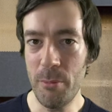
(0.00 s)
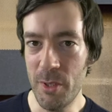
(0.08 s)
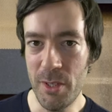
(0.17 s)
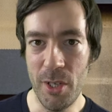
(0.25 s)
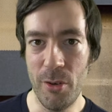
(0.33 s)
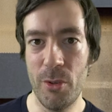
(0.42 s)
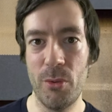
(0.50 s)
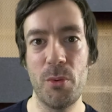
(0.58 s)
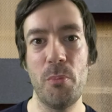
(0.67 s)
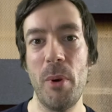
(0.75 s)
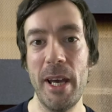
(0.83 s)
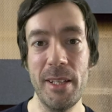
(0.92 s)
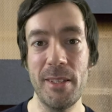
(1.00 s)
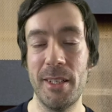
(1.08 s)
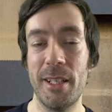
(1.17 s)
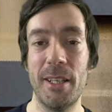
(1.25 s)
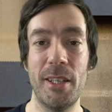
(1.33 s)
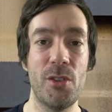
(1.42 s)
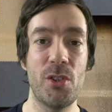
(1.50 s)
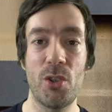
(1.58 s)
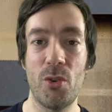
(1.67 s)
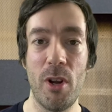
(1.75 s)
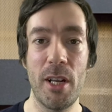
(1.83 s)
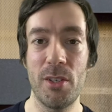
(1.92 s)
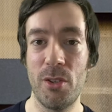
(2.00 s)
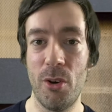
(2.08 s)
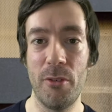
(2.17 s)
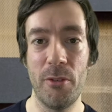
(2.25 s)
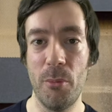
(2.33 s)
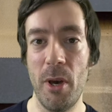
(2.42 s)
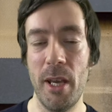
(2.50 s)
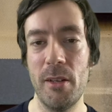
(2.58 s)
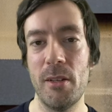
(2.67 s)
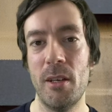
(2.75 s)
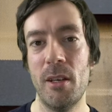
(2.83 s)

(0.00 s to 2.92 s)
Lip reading: materials, painted it, and then scratched off the paint